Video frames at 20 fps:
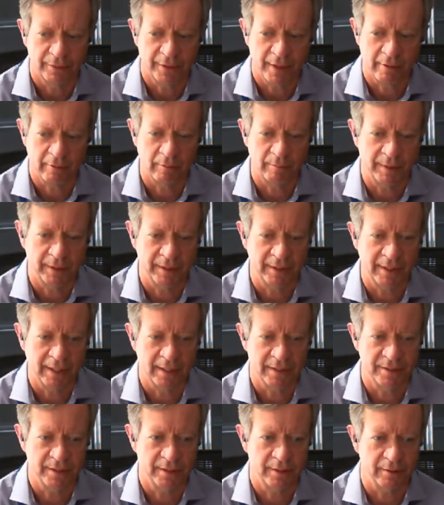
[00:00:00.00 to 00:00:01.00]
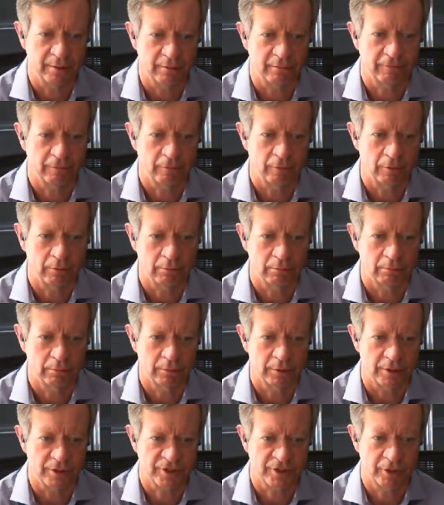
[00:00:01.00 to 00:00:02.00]
that would be the ideal for
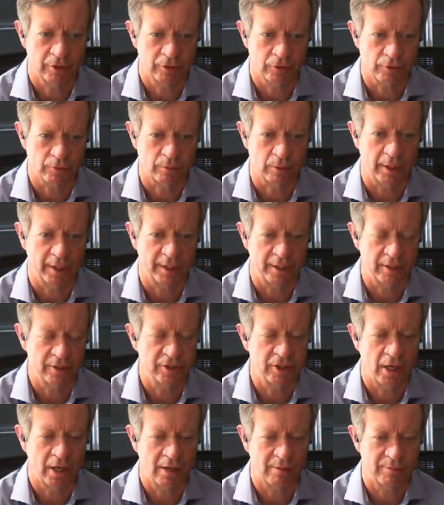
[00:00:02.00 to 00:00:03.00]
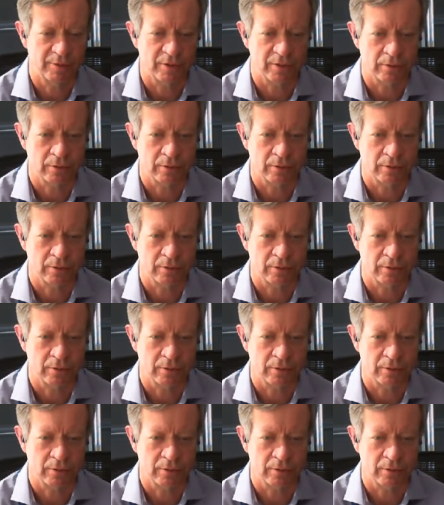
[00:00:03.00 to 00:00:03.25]
the skills related jobs.